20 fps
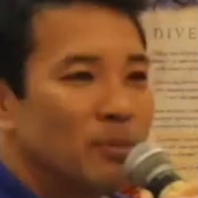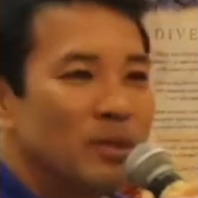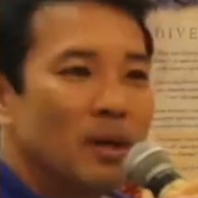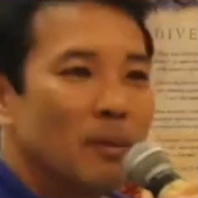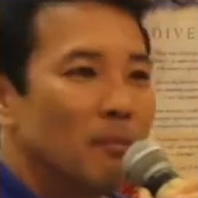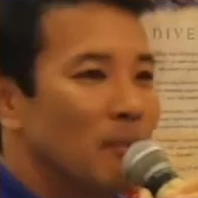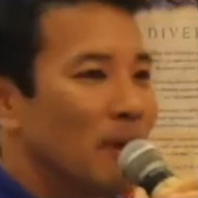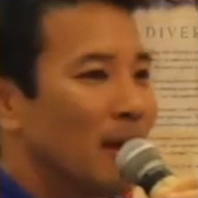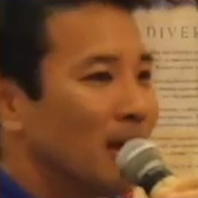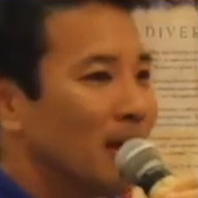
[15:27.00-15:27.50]
you'll
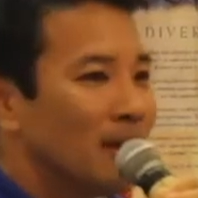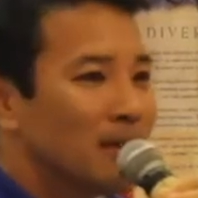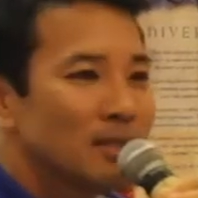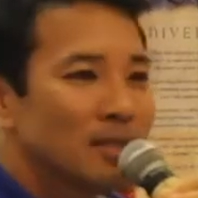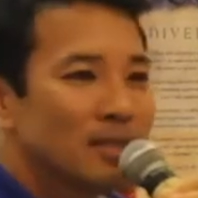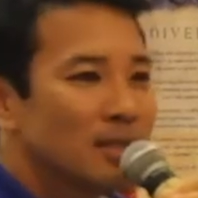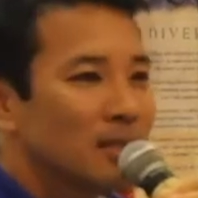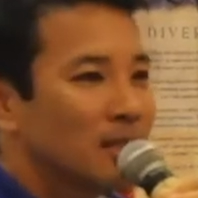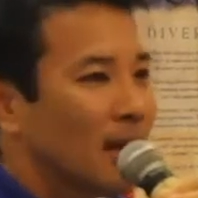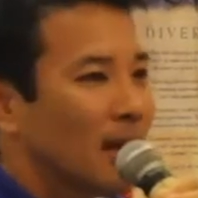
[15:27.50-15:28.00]
be
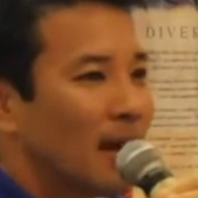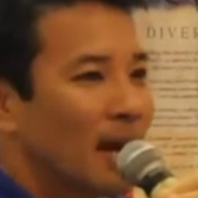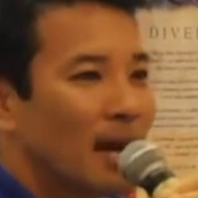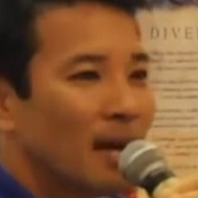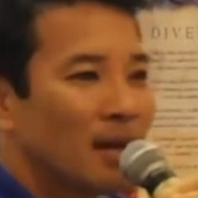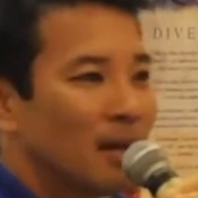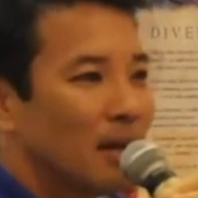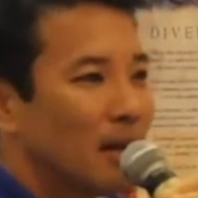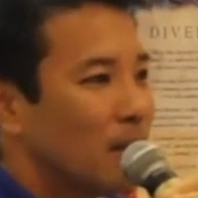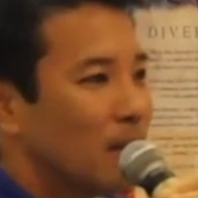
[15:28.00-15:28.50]
amazed
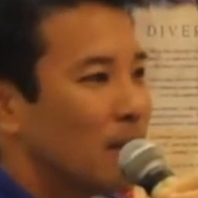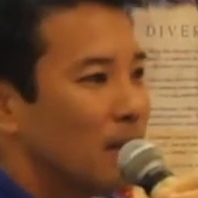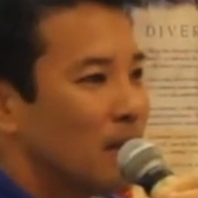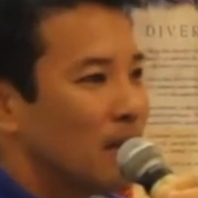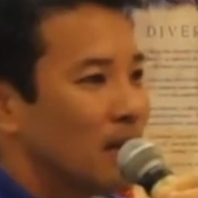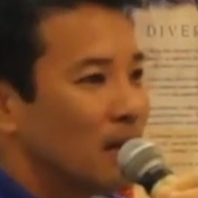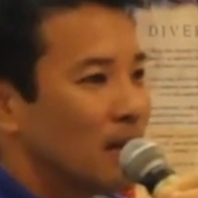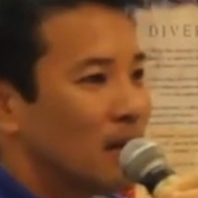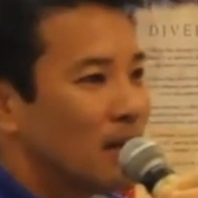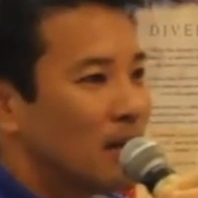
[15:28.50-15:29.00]
at
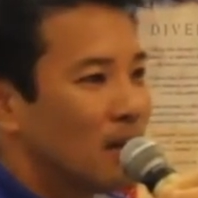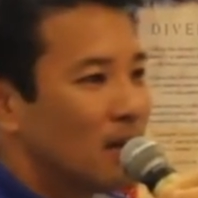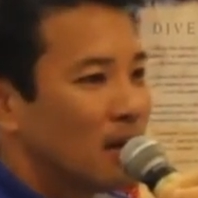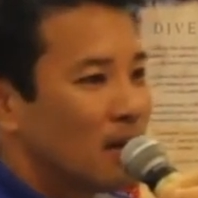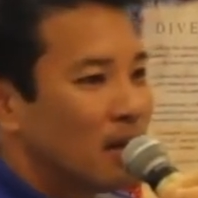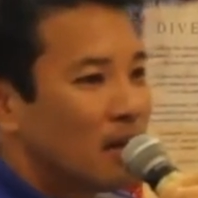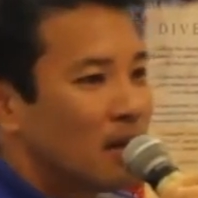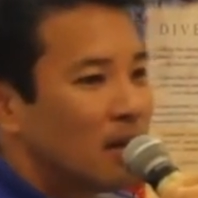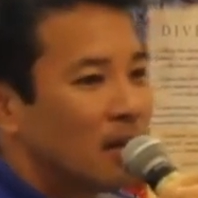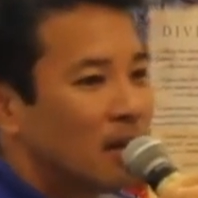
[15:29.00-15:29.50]
the
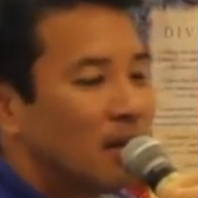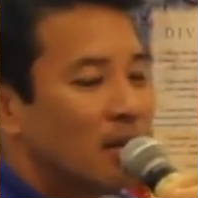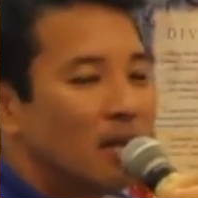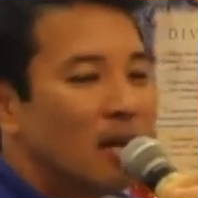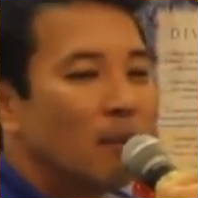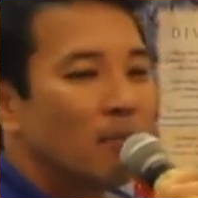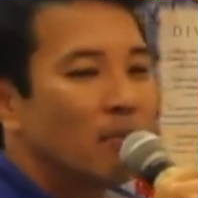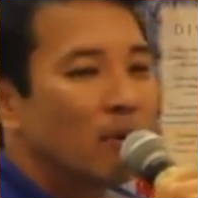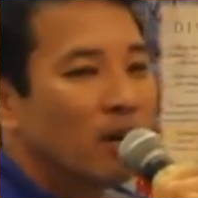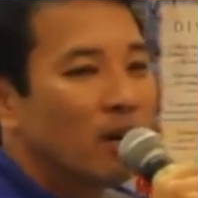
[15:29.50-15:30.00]

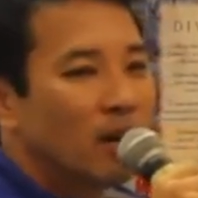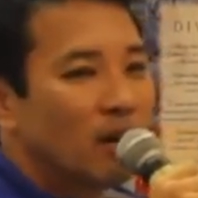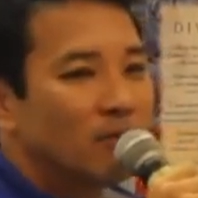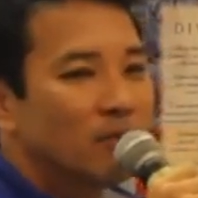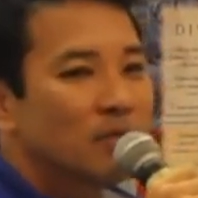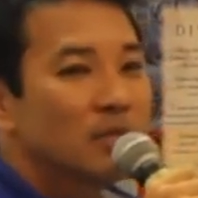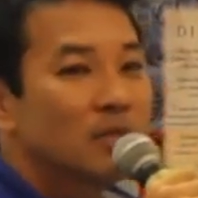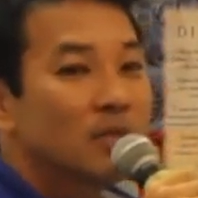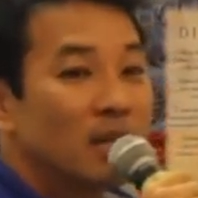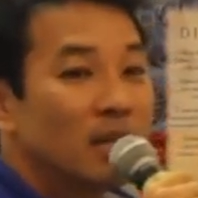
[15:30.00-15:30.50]
number
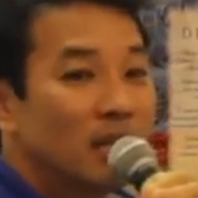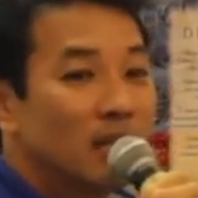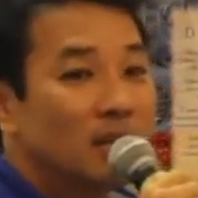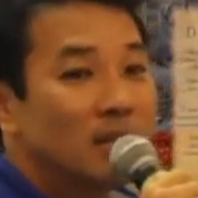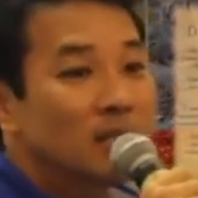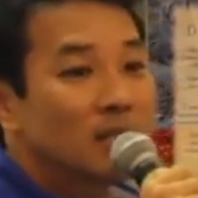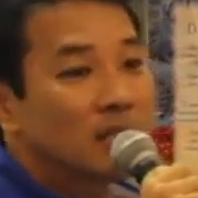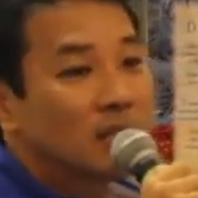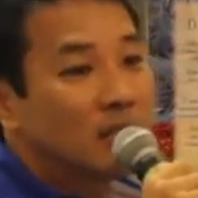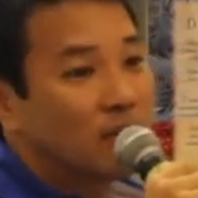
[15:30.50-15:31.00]
of
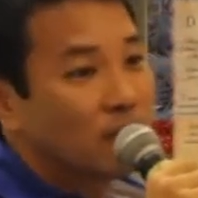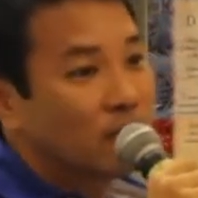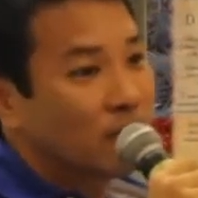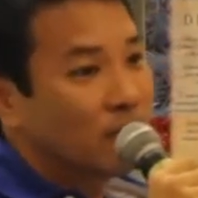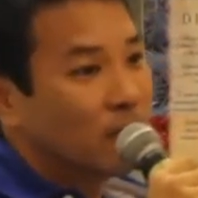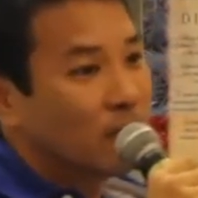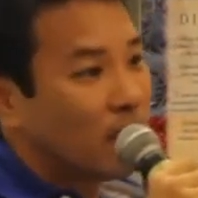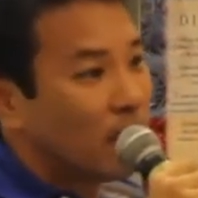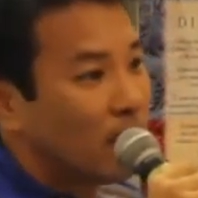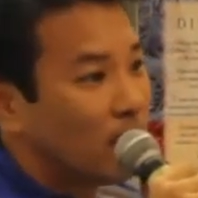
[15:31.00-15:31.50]
studies that
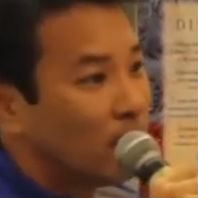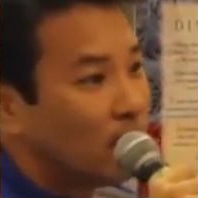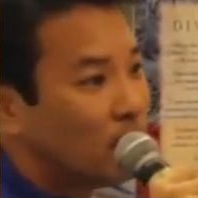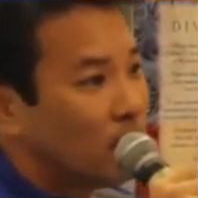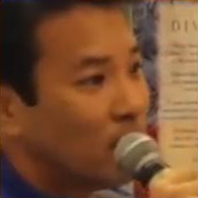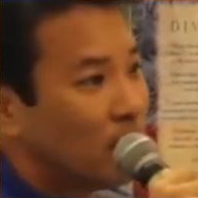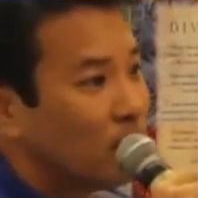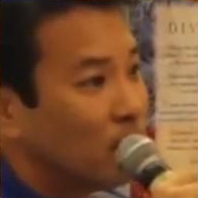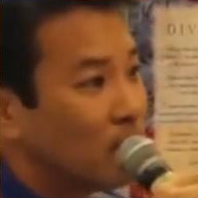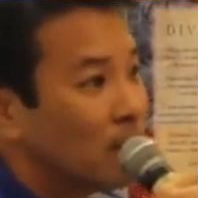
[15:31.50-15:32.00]

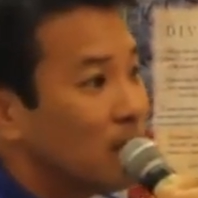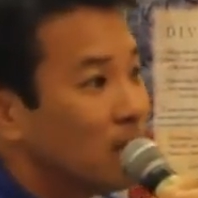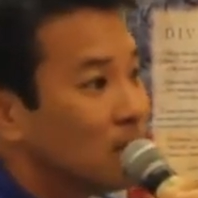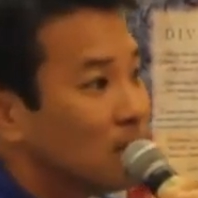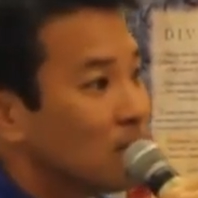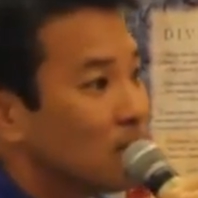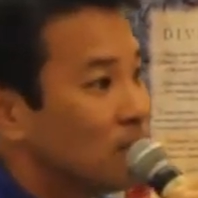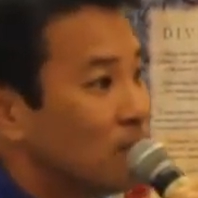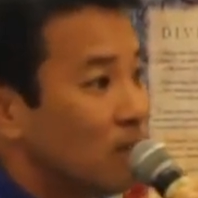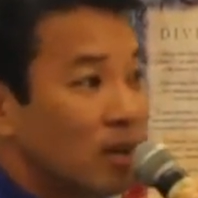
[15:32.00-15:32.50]
have been
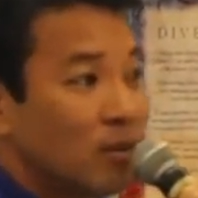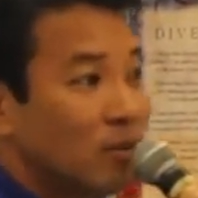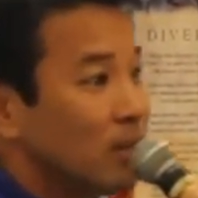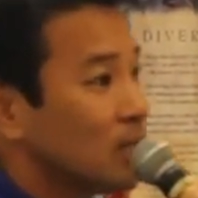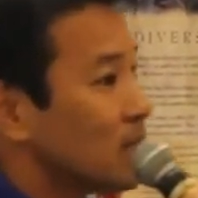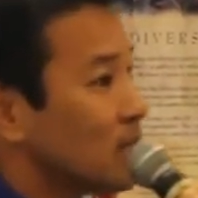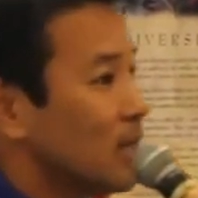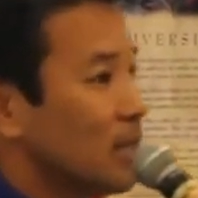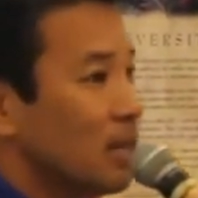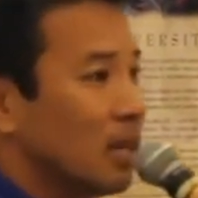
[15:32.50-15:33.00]
released very
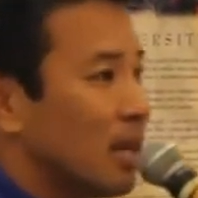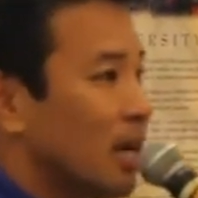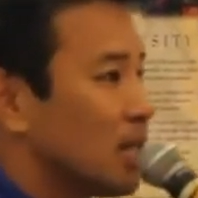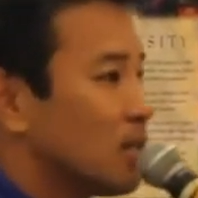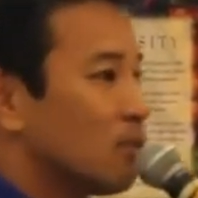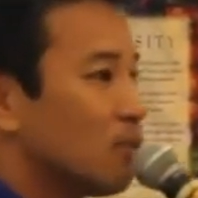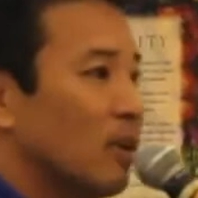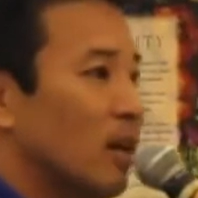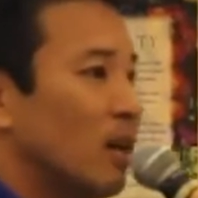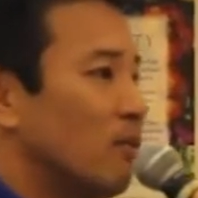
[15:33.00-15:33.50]
recently in the
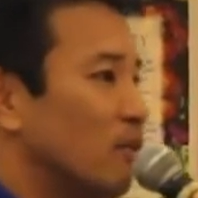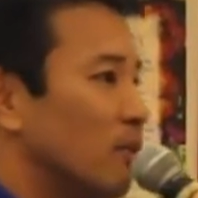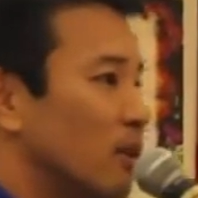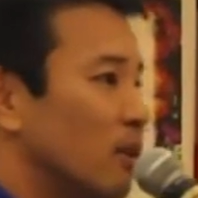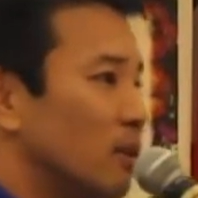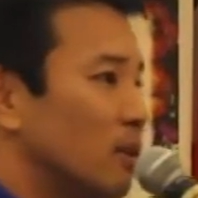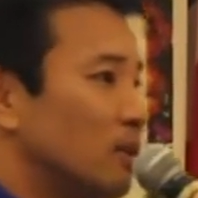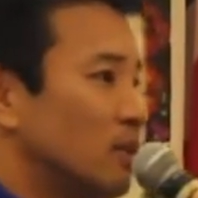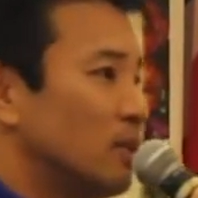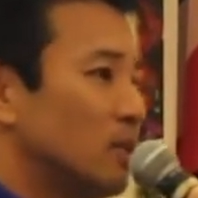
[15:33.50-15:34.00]
last 5
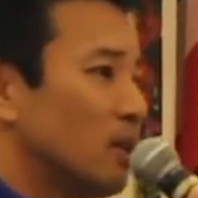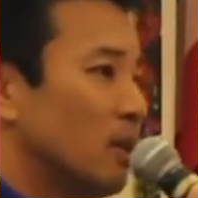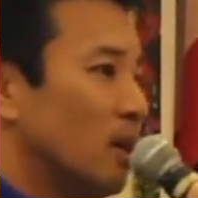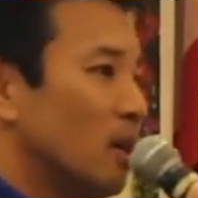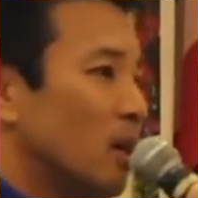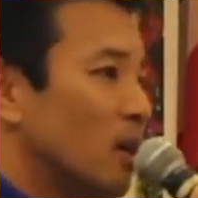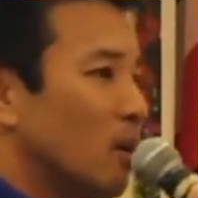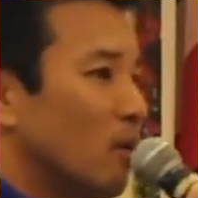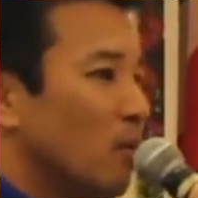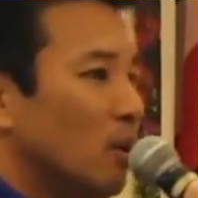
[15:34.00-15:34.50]
years
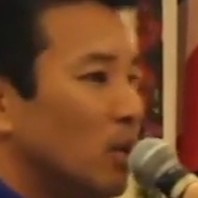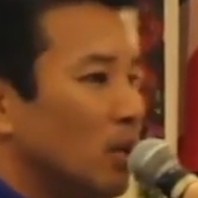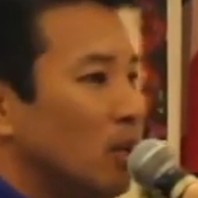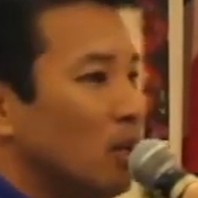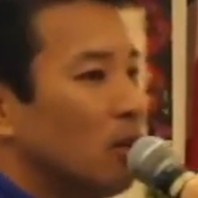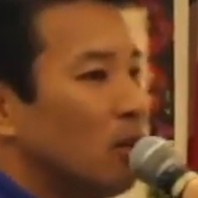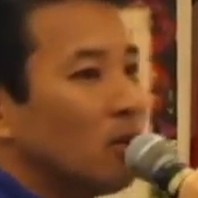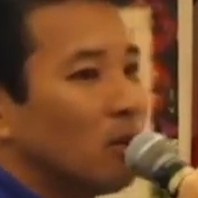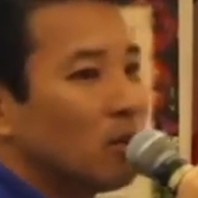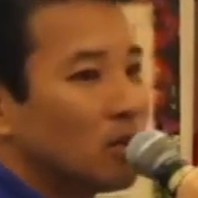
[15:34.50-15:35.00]

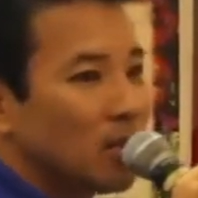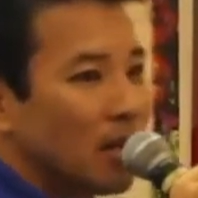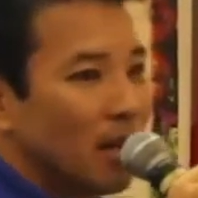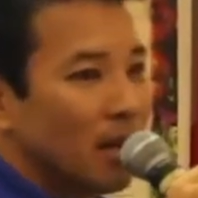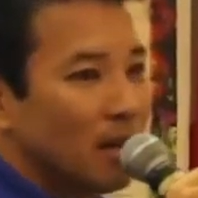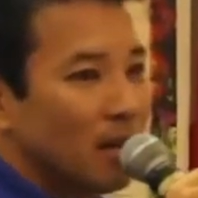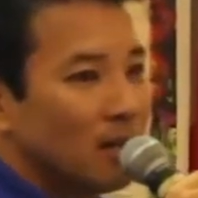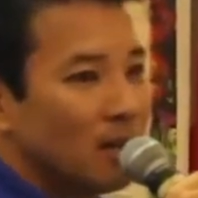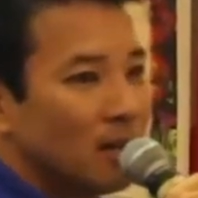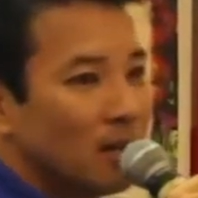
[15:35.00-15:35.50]
with
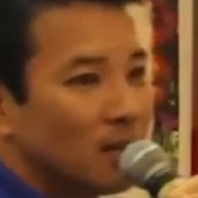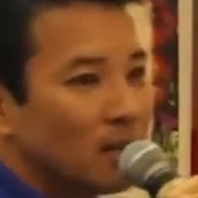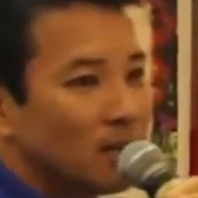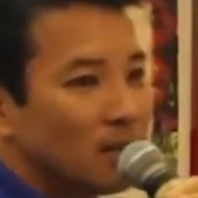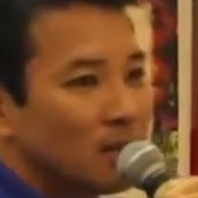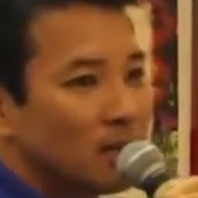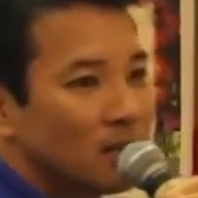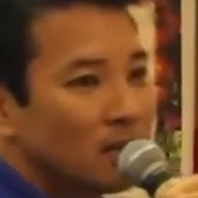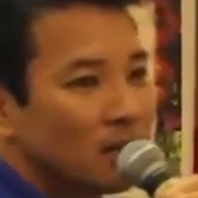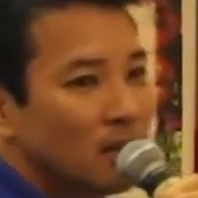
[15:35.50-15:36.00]

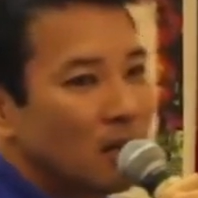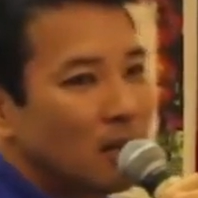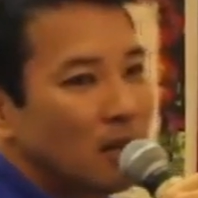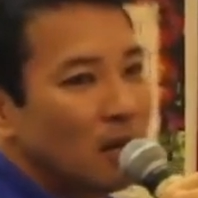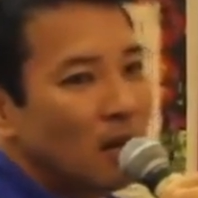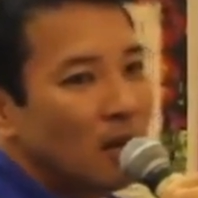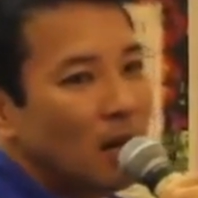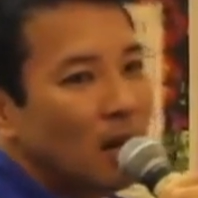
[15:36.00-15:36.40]
neuroscientists,